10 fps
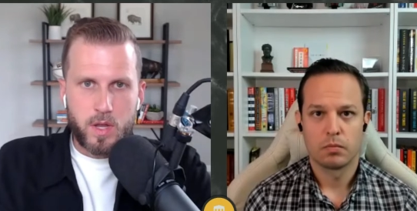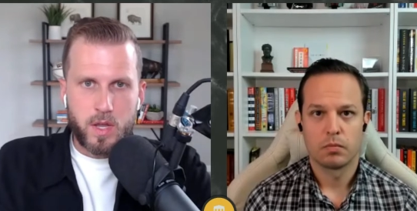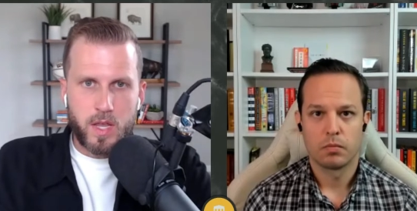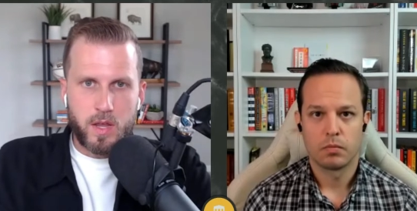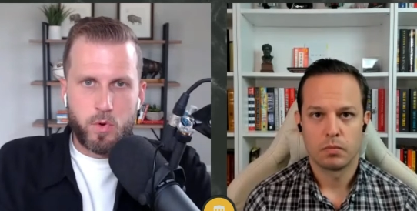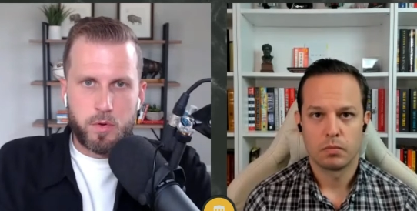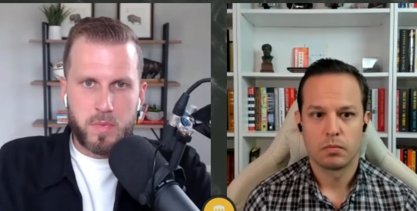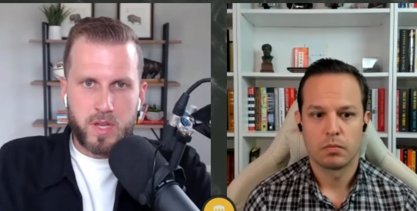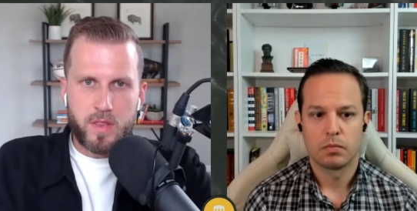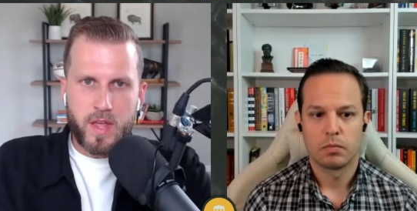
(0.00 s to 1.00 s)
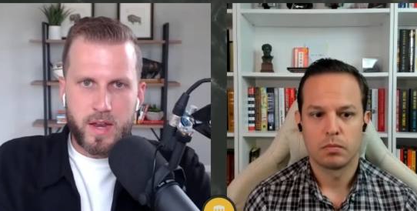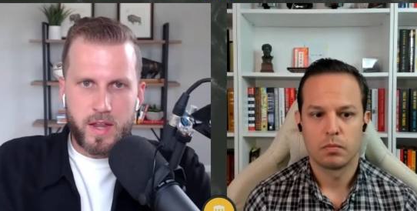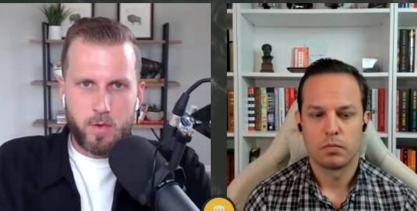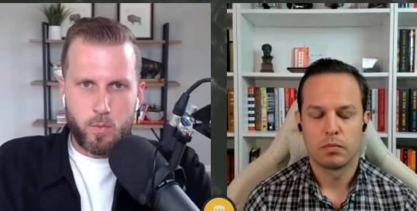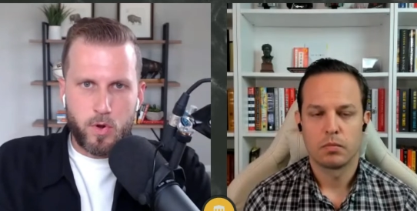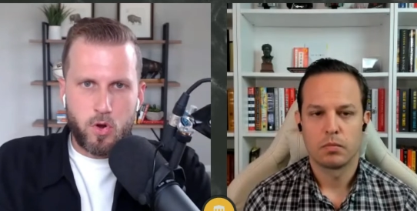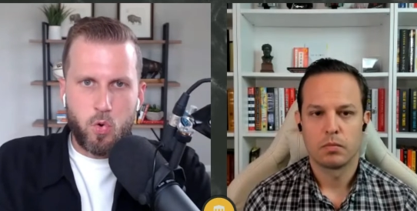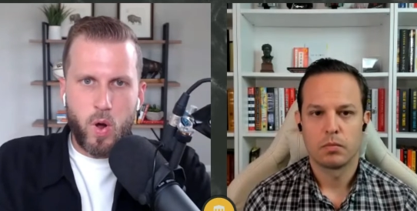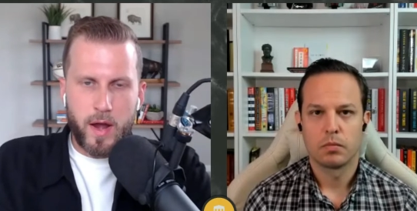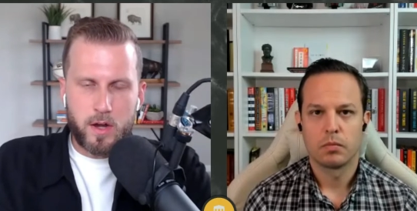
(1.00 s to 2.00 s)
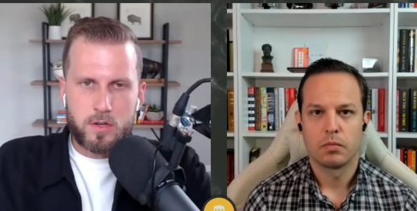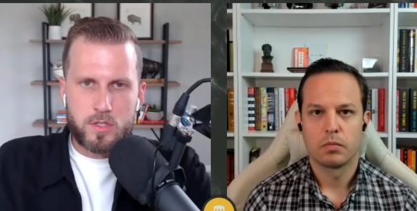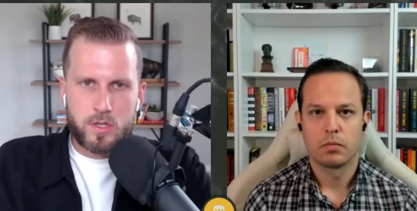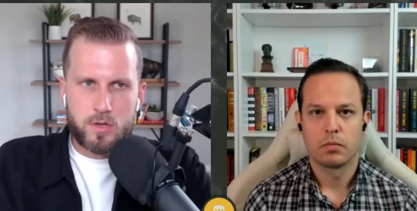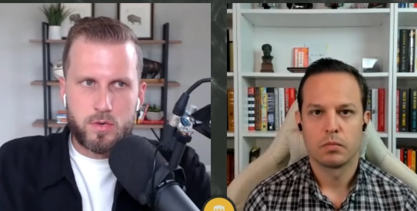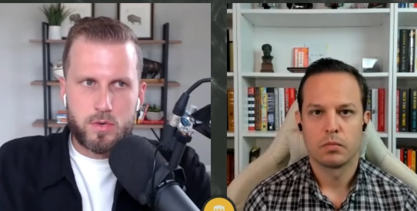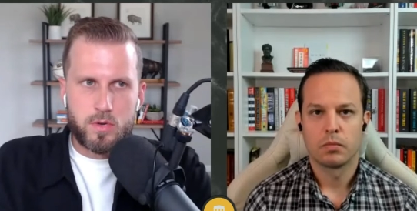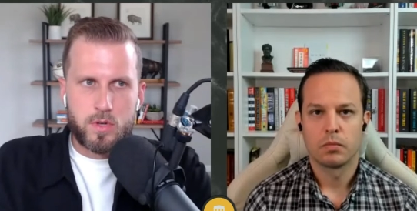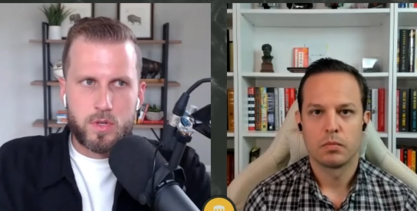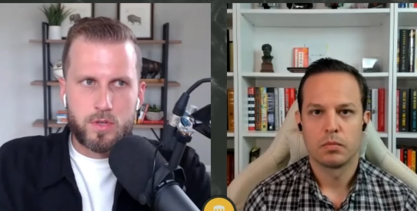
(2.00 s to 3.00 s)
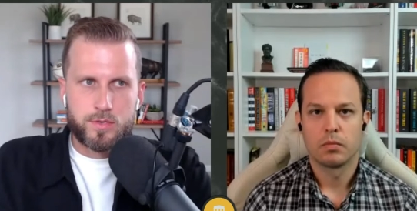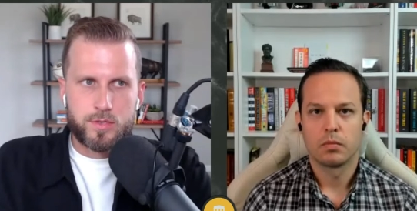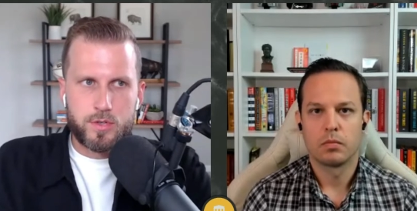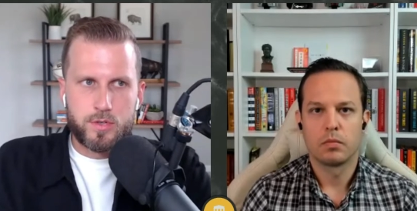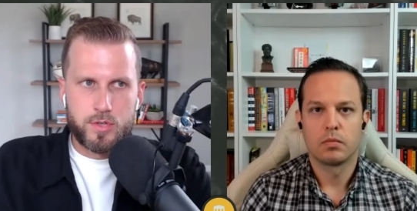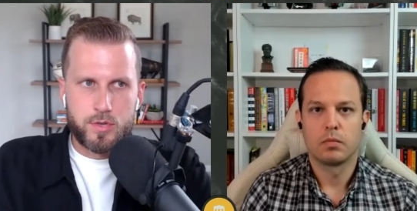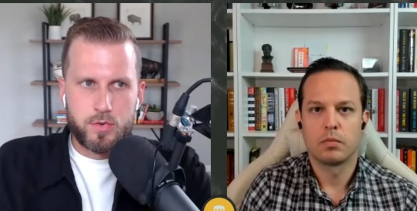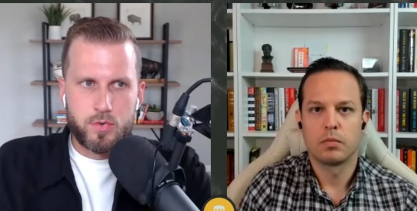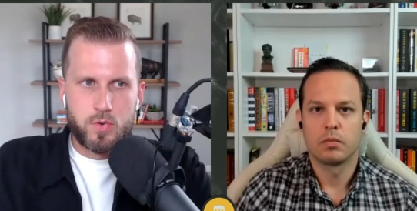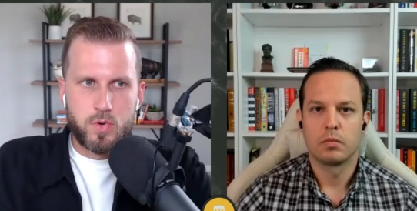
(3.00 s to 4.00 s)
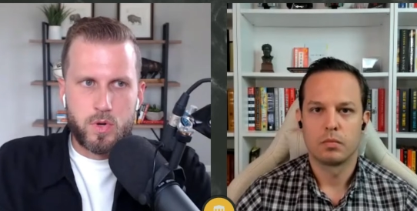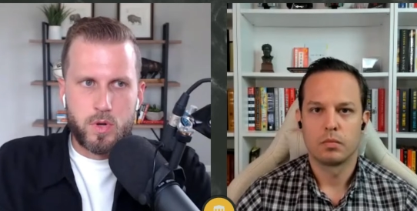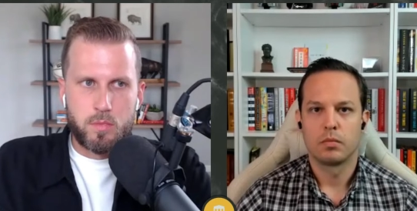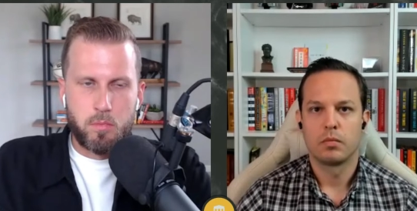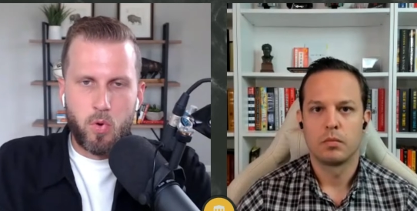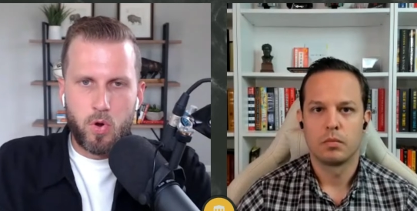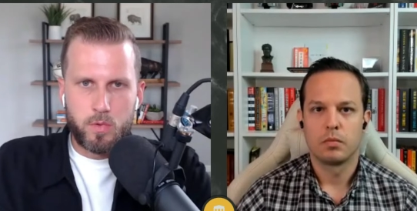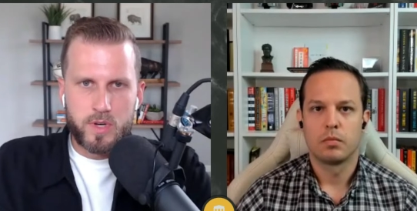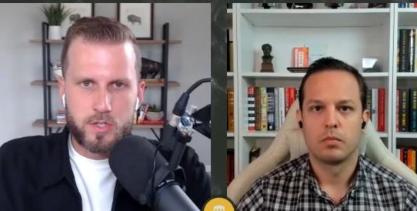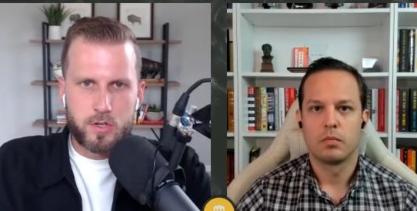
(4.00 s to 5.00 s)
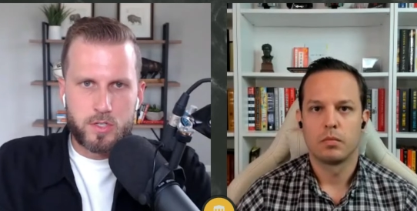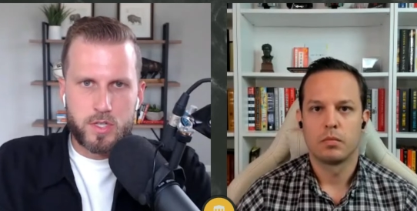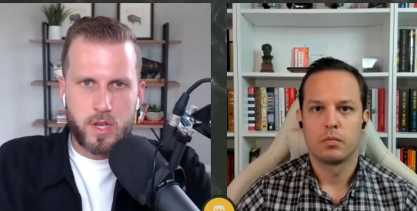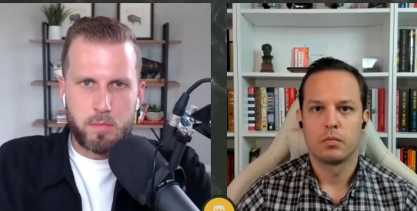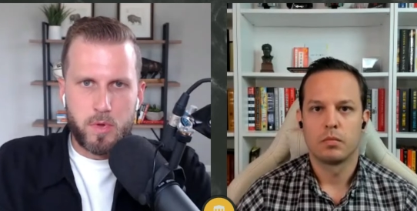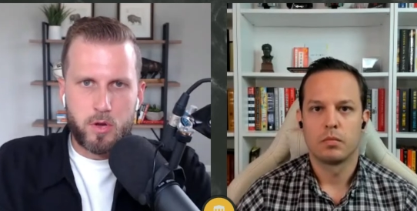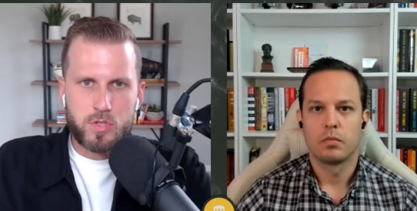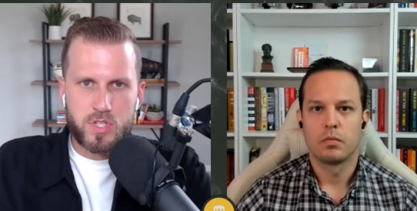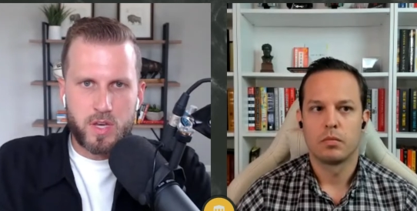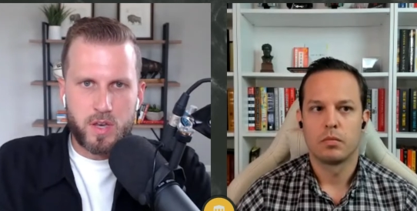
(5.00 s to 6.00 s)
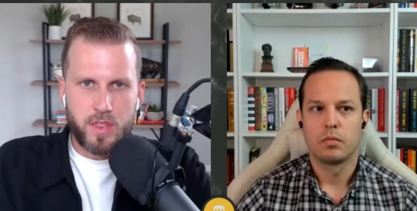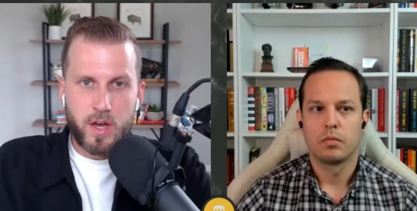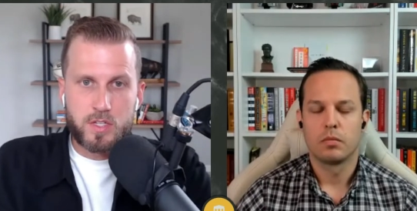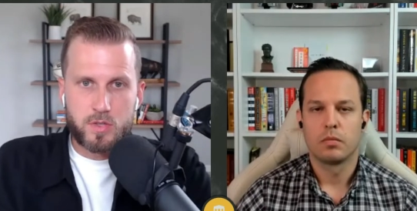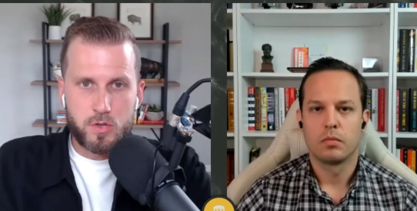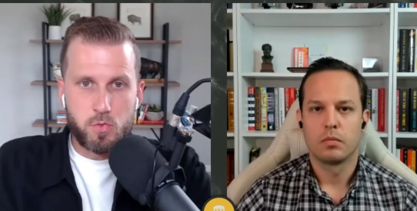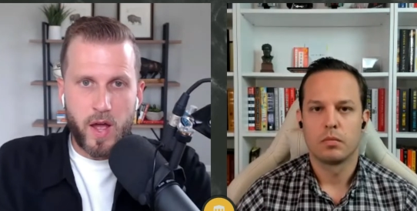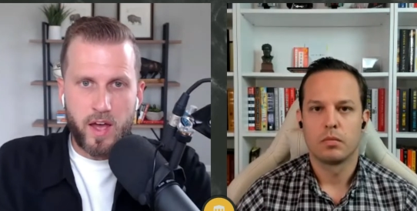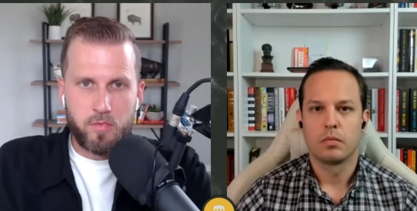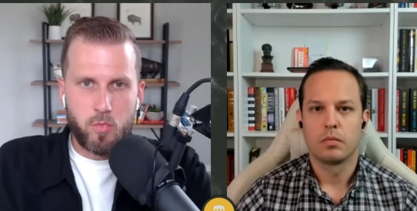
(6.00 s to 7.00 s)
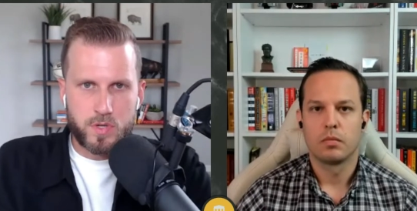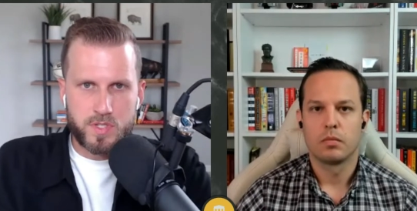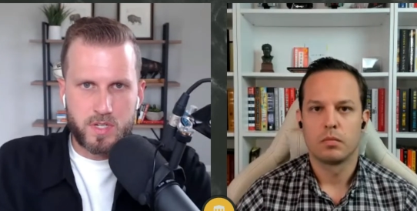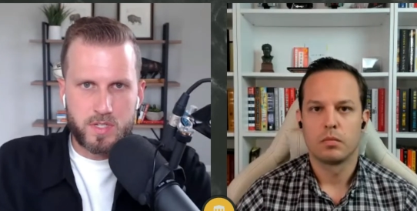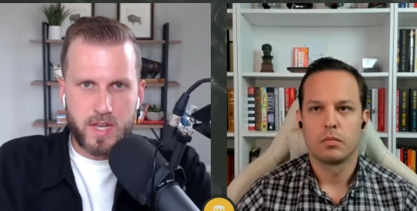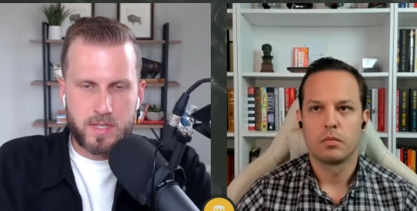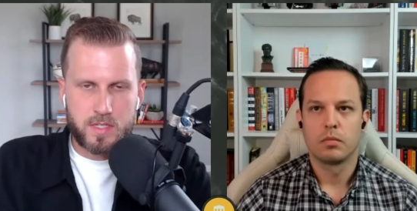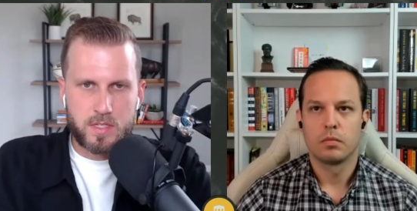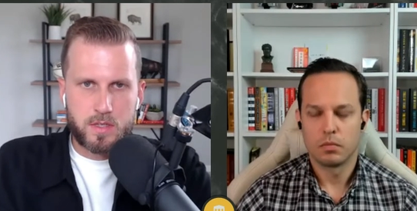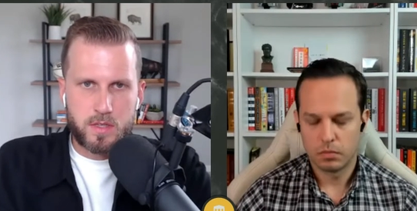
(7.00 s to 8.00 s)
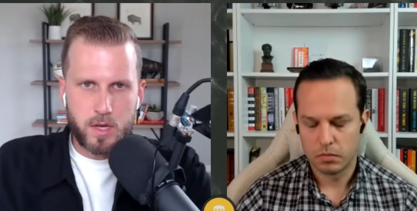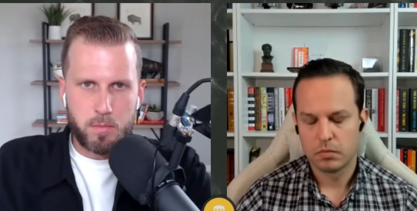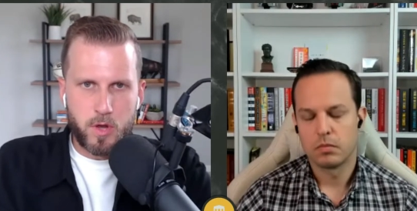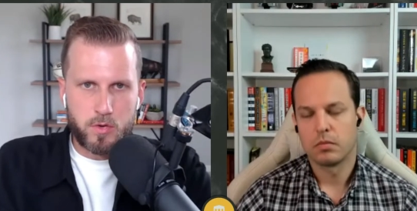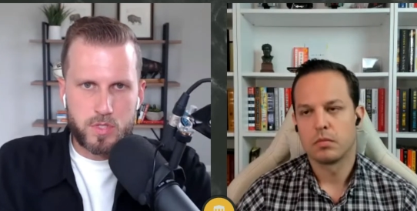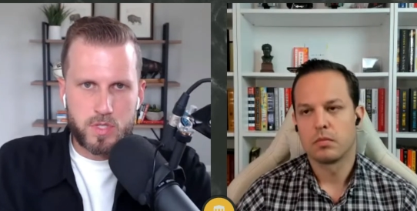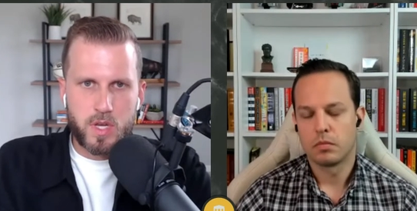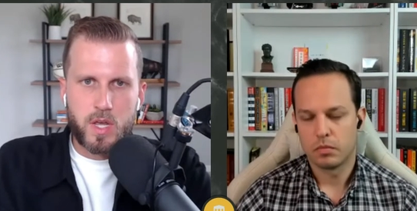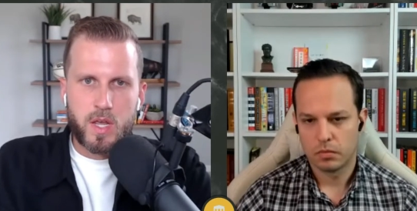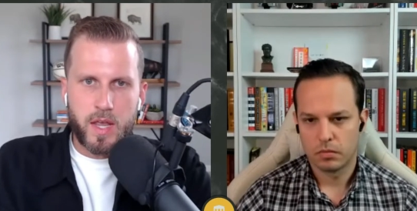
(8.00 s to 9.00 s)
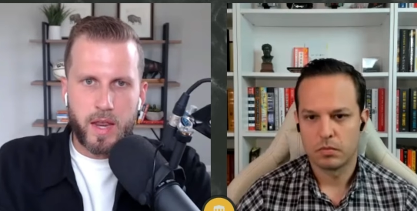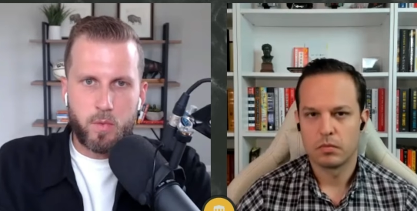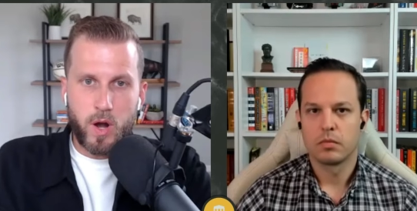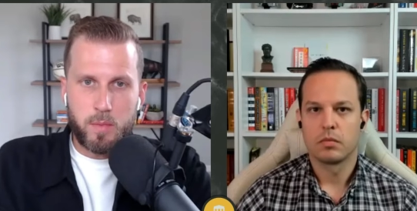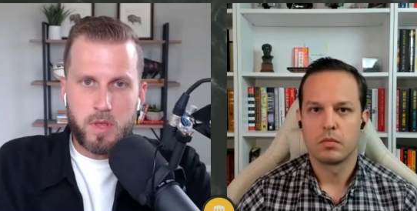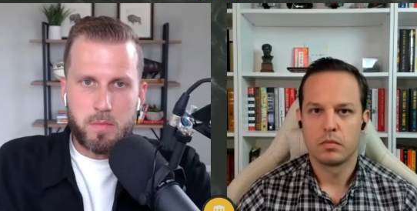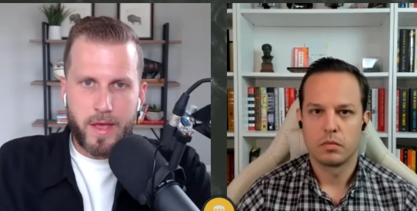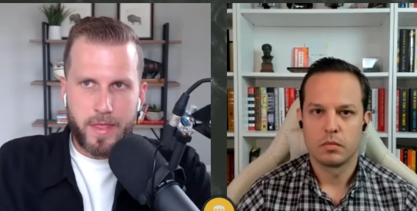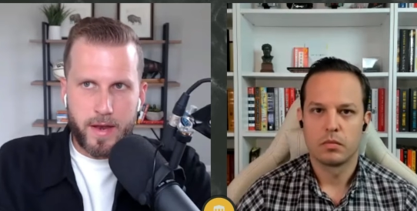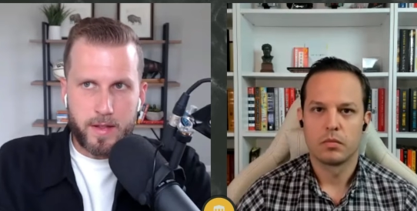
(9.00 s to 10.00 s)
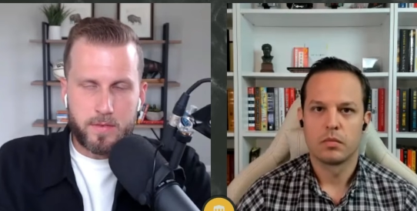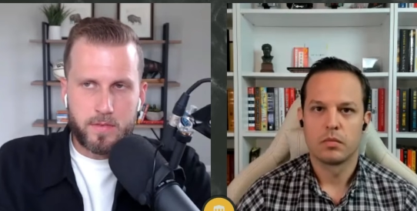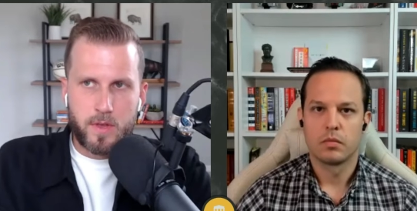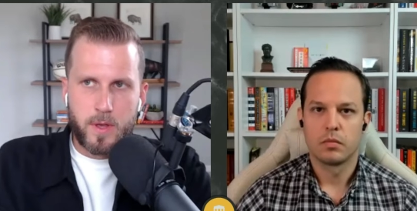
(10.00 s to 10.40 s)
Speaker 1: it would mean that it requires you to do more research than most and thus you will have more success than most and what i mean by that is